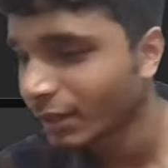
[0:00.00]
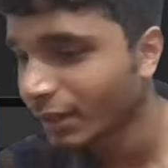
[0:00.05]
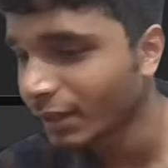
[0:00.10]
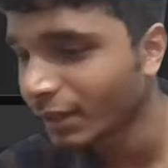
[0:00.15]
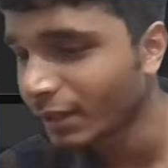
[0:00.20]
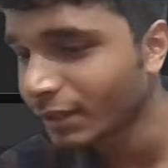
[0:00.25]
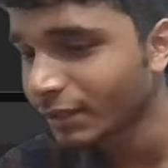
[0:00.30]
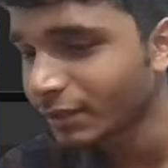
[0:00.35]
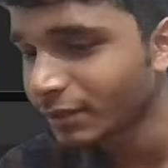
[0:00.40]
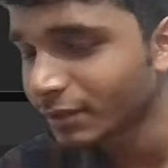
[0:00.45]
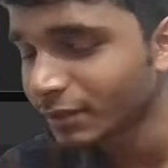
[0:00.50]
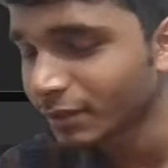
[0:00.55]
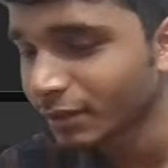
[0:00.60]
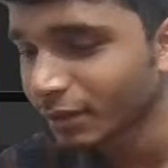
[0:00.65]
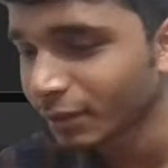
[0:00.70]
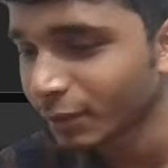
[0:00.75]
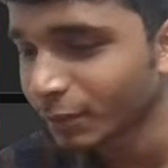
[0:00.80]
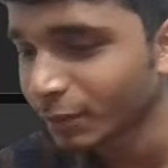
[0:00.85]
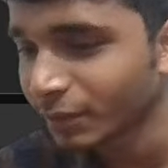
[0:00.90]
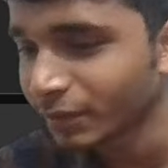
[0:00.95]
Hey, it's
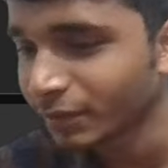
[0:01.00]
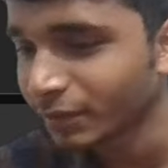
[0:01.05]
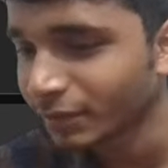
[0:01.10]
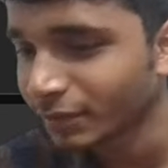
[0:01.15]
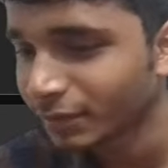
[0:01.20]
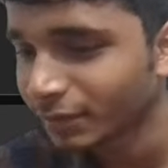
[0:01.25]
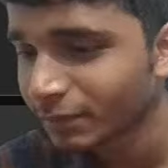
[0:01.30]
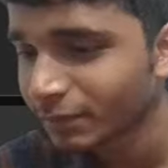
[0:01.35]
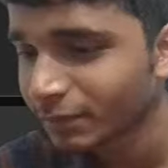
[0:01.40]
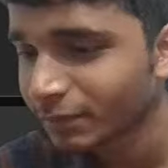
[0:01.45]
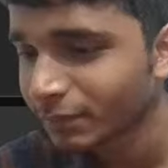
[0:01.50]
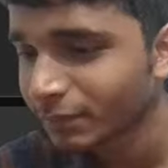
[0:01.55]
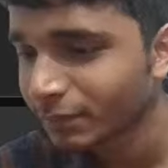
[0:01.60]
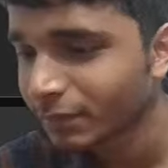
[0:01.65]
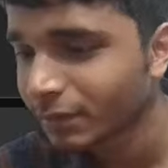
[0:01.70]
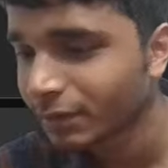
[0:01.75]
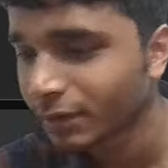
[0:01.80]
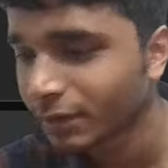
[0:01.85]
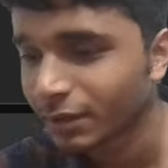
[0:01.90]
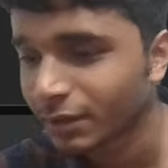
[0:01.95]
Harman.
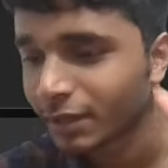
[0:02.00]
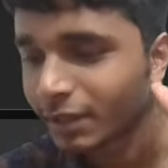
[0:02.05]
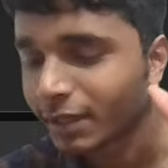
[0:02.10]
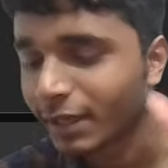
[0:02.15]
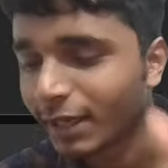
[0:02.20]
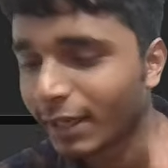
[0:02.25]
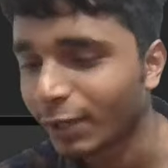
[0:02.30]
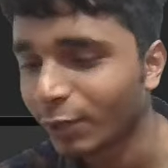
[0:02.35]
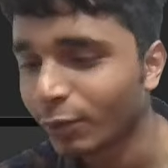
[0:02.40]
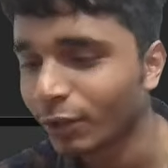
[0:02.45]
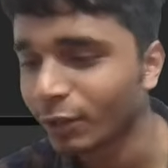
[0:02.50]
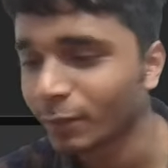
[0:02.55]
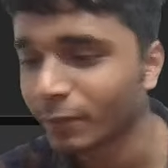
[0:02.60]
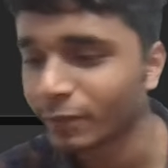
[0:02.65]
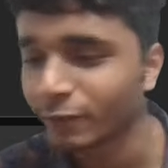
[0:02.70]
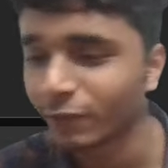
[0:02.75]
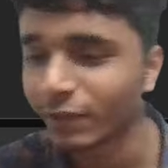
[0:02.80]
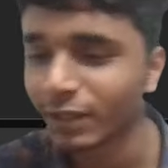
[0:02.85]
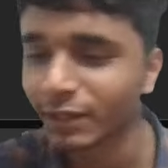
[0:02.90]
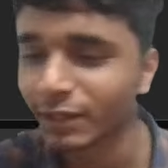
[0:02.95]
Hello,
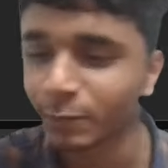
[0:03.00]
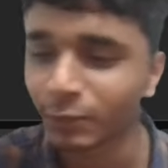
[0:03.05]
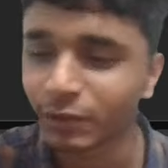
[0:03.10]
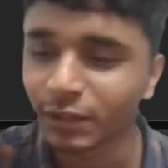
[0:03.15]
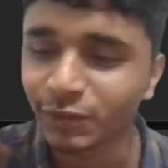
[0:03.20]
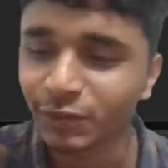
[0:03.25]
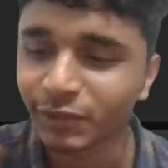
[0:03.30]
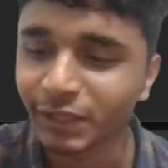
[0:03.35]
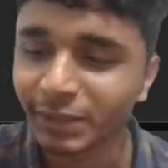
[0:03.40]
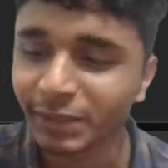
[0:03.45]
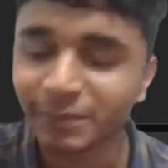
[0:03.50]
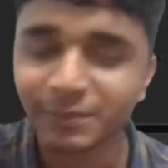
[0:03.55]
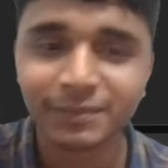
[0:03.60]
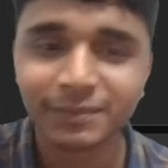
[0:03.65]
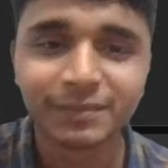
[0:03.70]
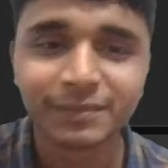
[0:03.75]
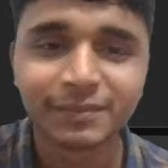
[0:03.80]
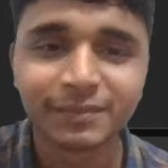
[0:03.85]
Harman. Welcome to the stream.